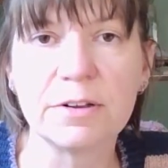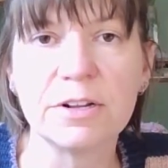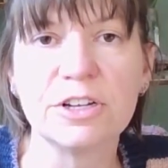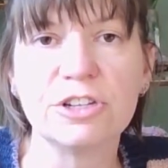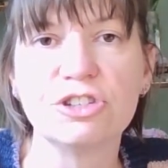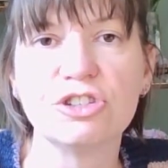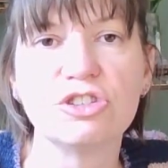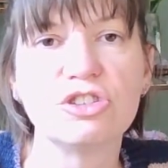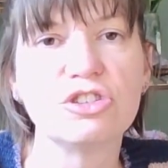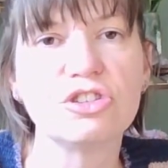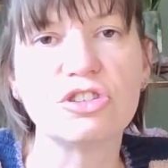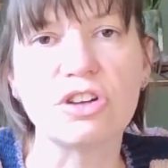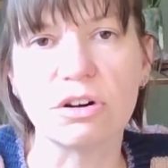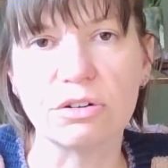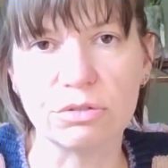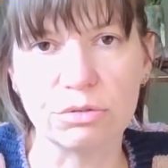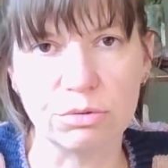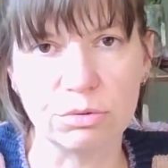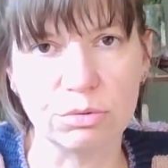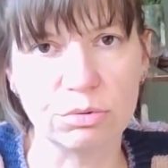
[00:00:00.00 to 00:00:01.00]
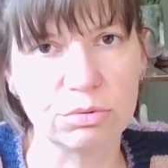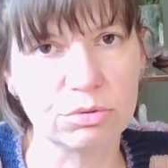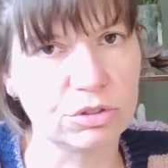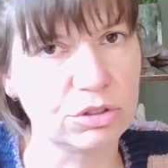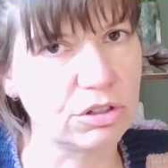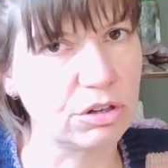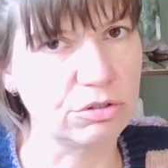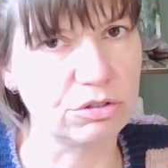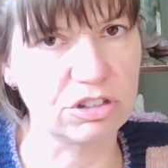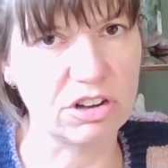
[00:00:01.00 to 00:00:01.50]
so
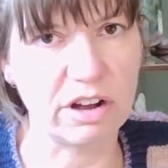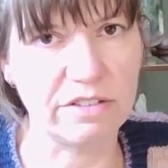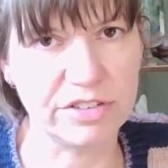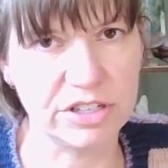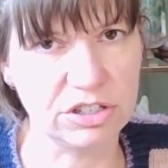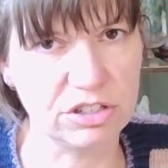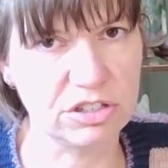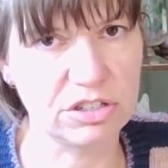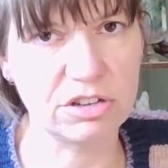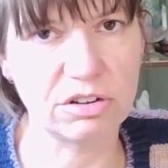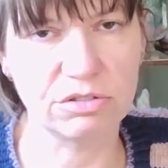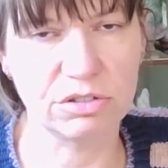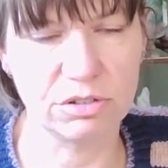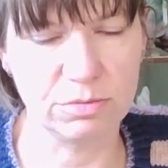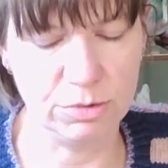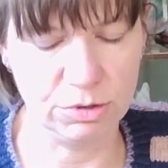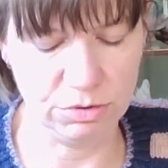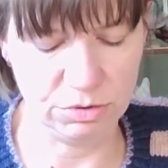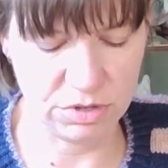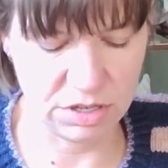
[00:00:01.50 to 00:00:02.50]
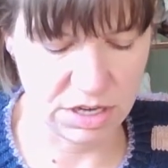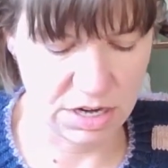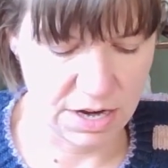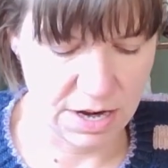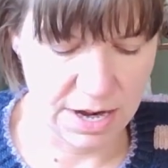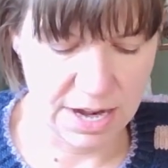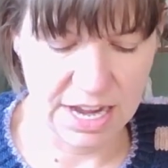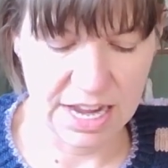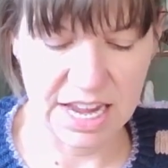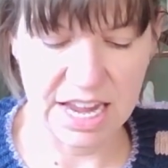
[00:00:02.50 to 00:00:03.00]
soft and so smooth.
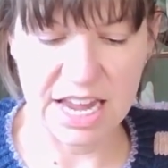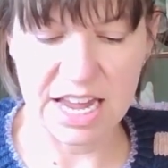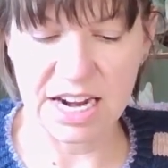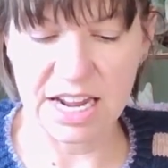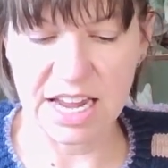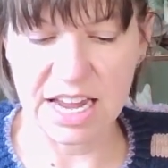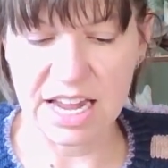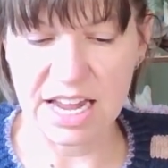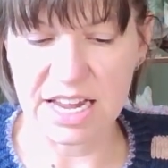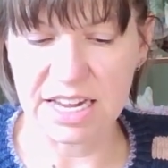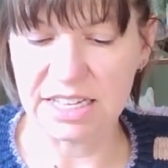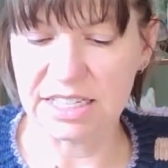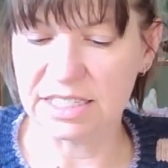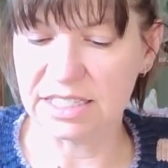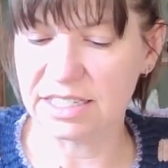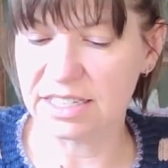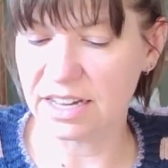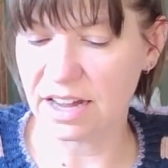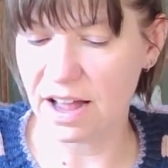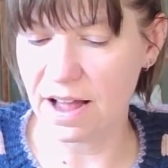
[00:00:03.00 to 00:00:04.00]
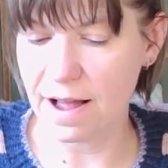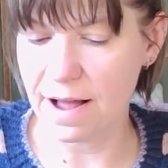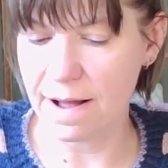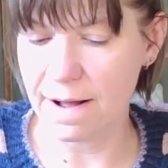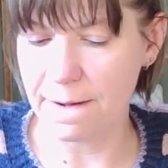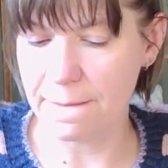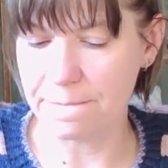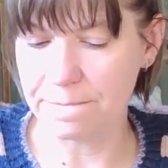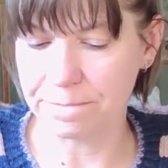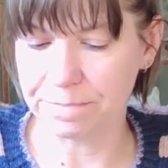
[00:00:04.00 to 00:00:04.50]
It is
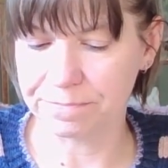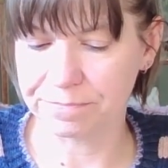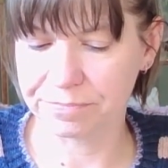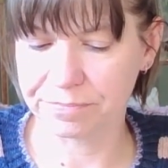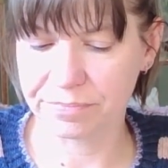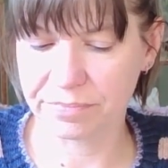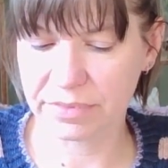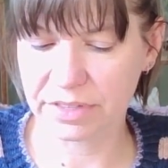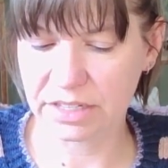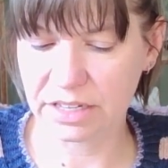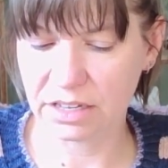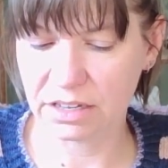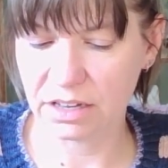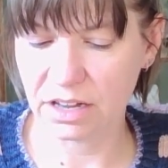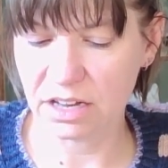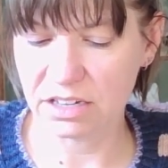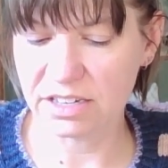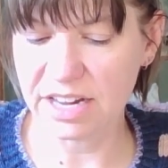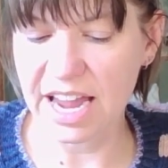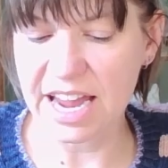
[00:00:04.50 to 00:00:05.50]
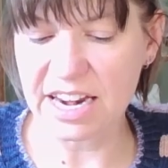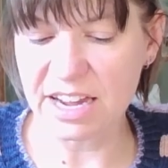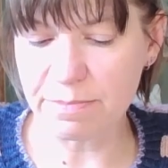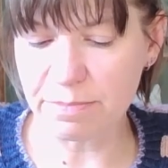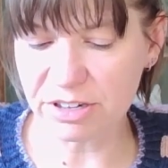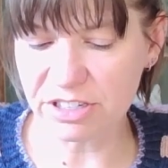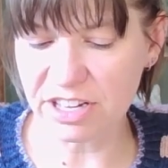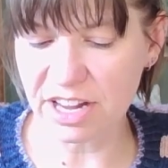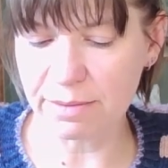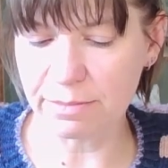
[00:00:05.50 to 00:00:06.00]
80%
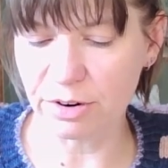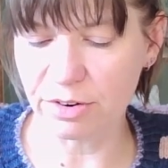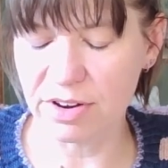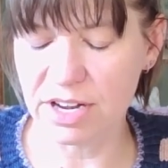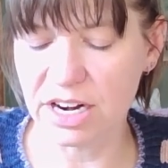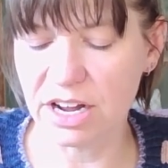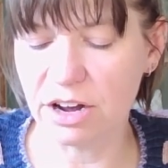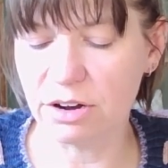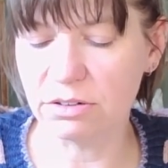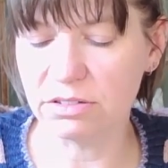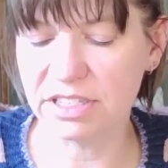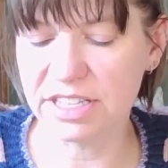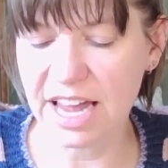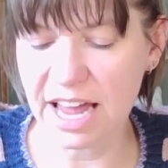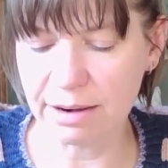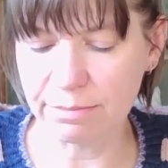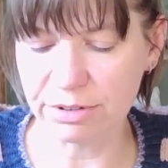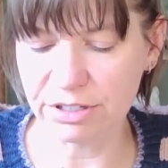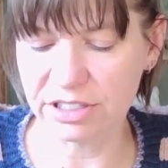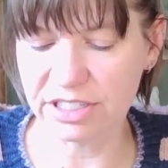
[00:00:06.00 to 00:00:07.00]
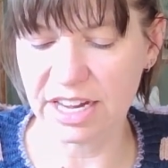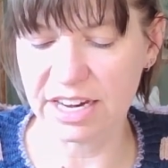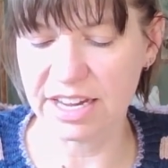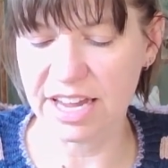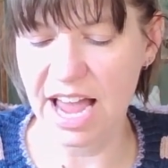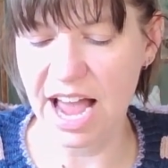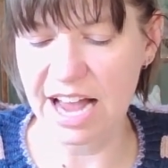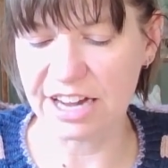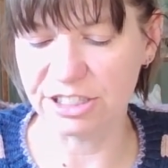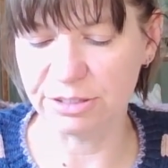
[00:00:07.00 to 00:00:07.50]
merino, 10%
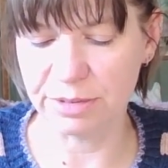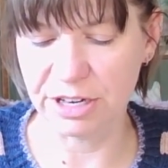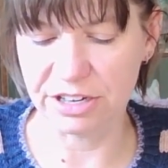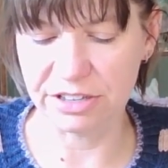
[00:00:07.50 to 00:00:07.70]
cashmere,